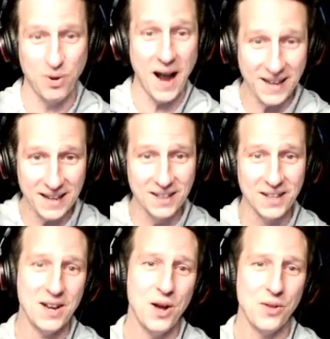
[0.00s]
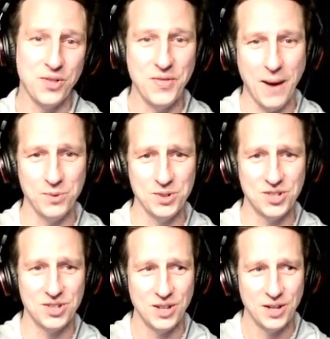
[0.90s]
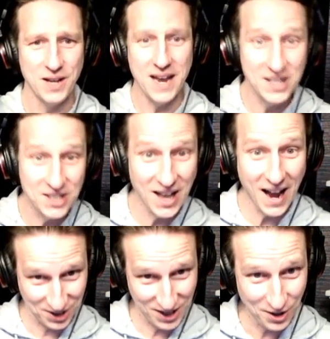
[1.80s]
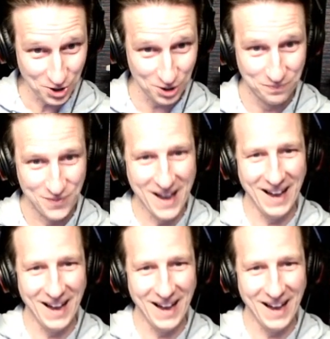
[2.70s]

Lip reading: bragging that he did that extension.